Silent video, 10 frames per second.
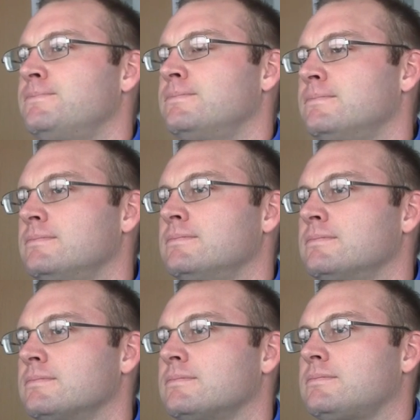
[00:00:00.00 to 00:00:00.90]
in the
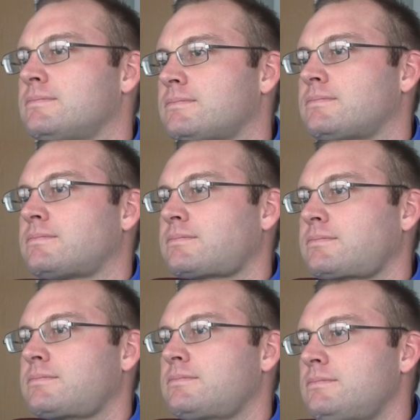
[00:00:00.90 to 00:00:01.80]
spring to evaluate
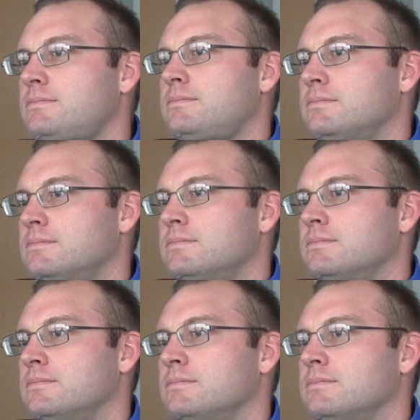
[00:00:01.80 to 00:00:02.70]
which guys are going to
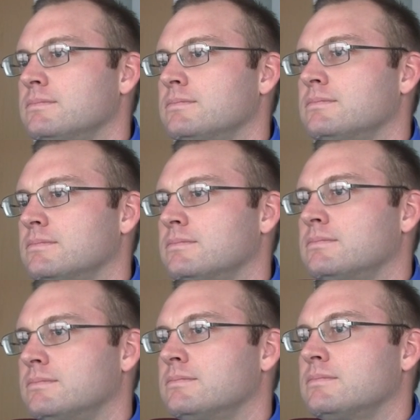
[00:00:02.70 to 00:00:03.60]
contribute in the
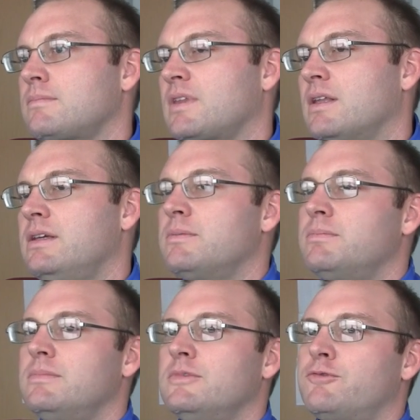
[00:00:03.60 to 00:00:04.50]
fall? I
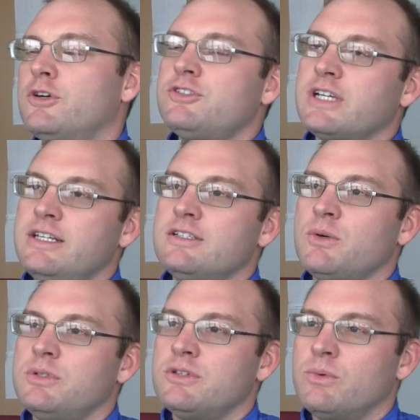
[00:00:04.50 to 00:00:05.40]
think the first thing I did is
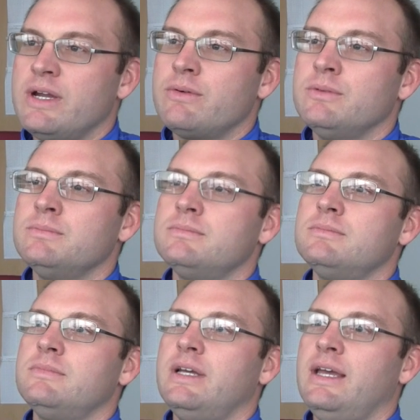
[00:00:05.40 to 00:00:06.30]
I went to the weight room,
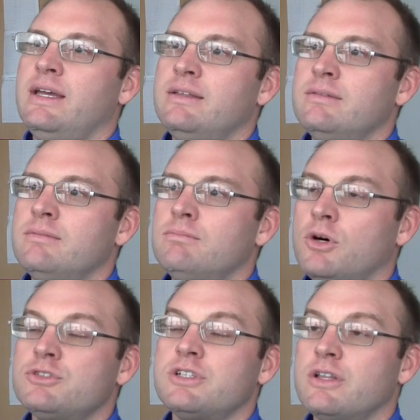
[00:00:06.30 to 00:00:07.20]
and
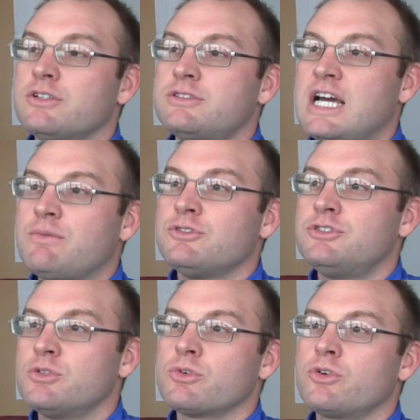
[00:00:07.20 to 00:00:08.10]
most of the other staff was
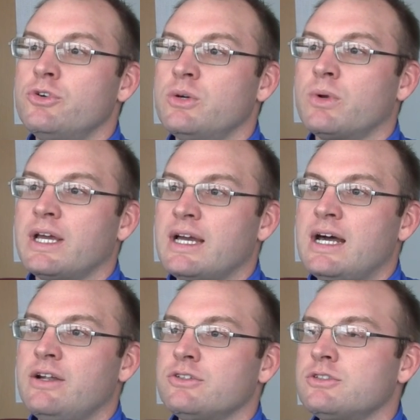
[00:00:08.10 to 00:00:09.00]
still recruiting when I
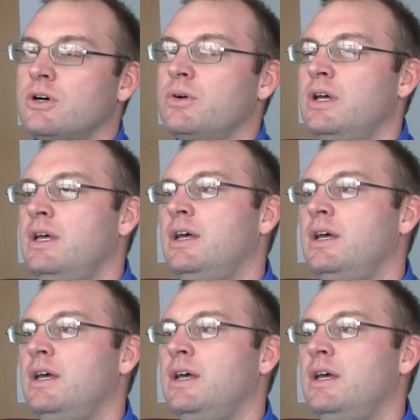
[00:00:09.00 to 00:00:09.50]
got here. So